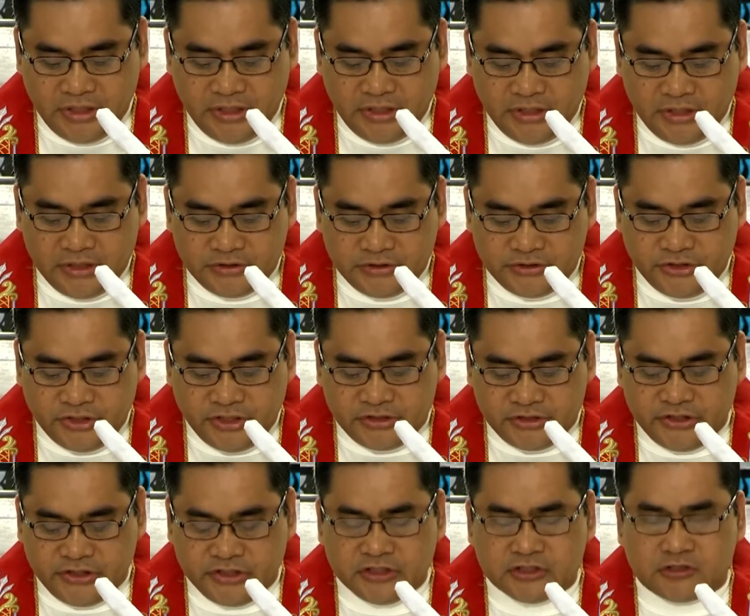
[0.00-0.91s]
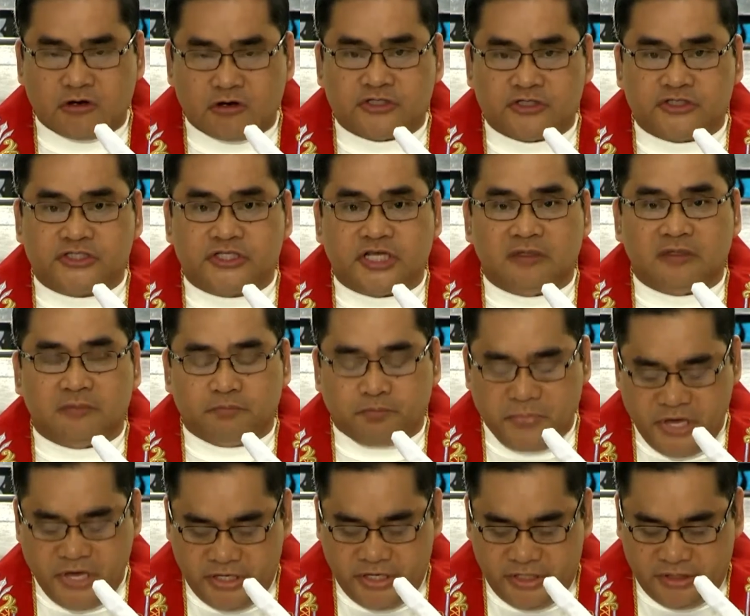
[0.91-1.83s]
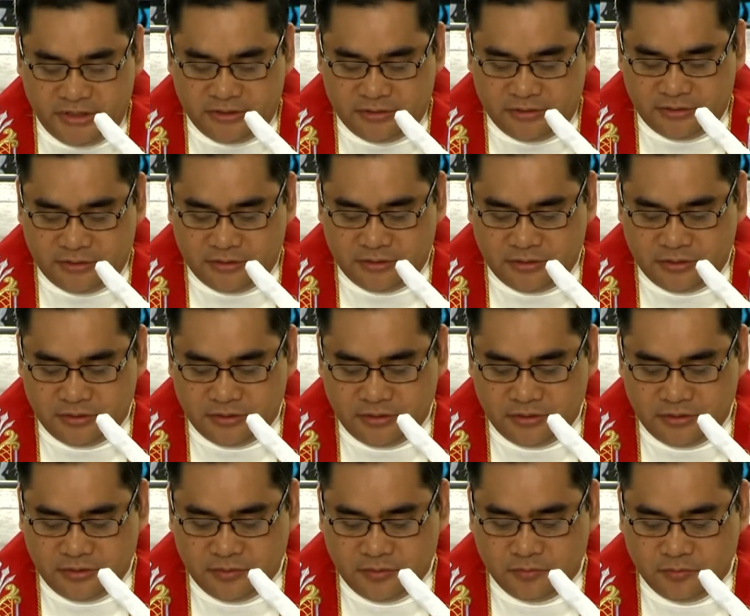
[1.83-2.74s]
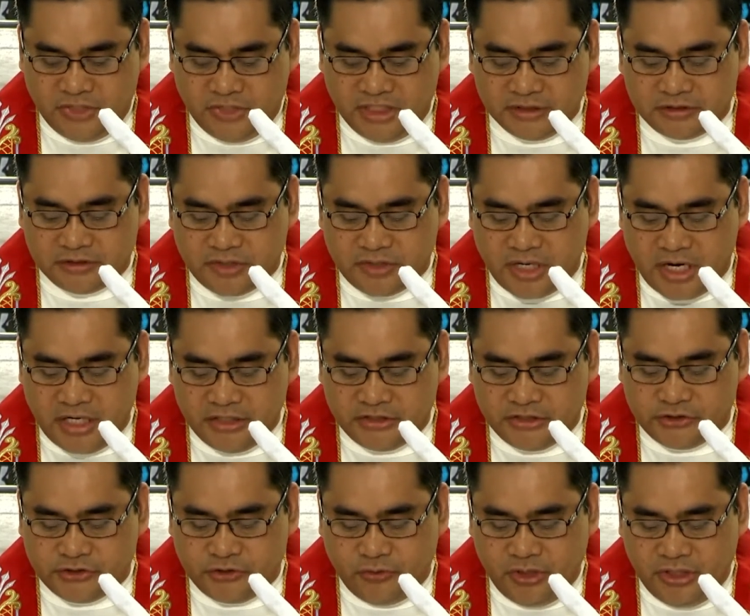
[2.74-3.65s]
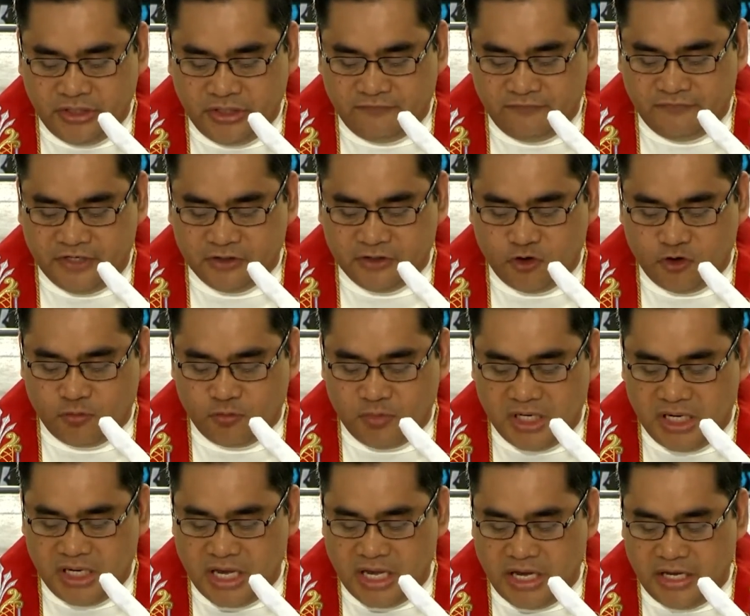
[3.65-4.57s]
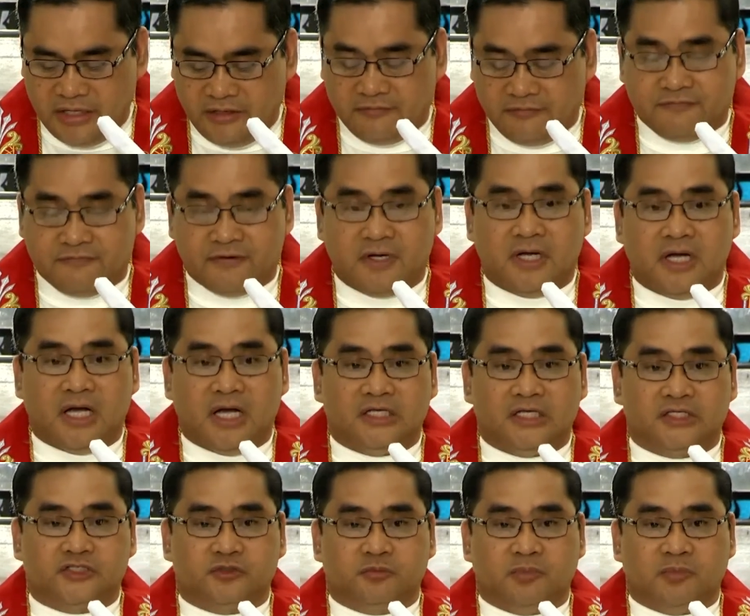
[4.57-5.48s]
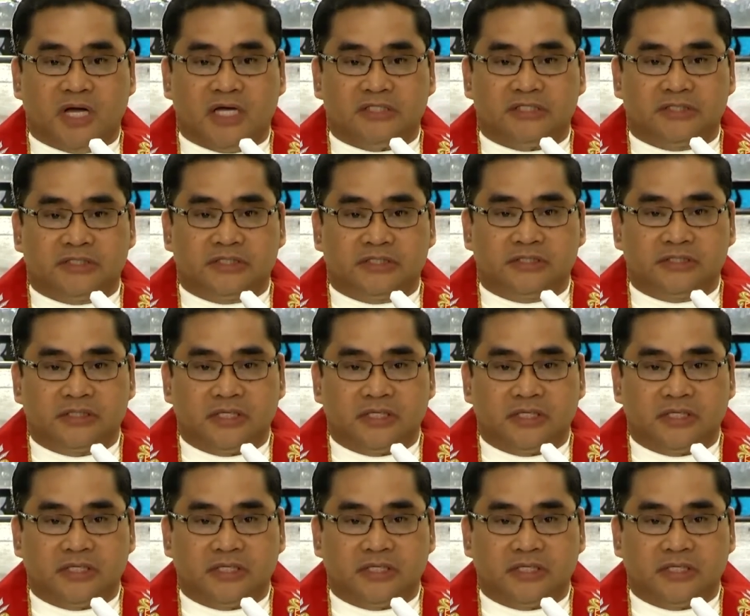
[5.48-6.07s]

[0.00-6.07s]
She is in constant pain, but tries to live a normal life as much